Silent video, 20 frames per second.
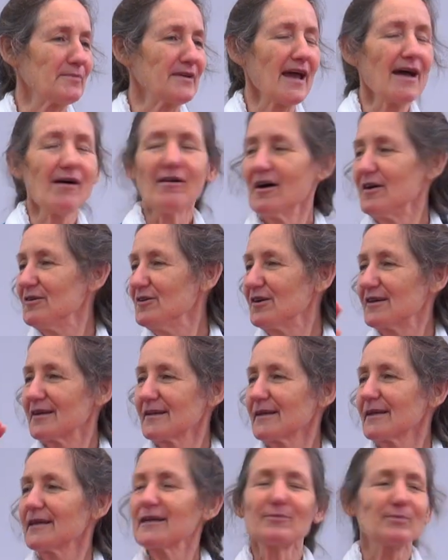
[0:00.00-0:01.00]
now and you
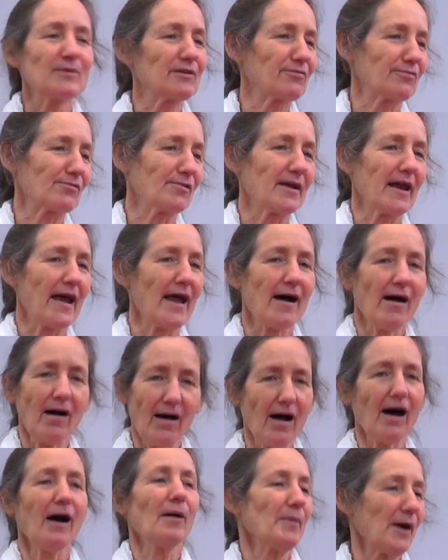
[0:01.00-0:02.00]
can leave me for an
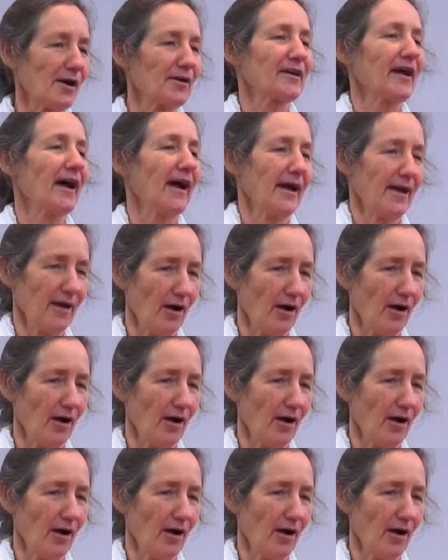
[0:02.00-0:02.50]
hour. I'm okay.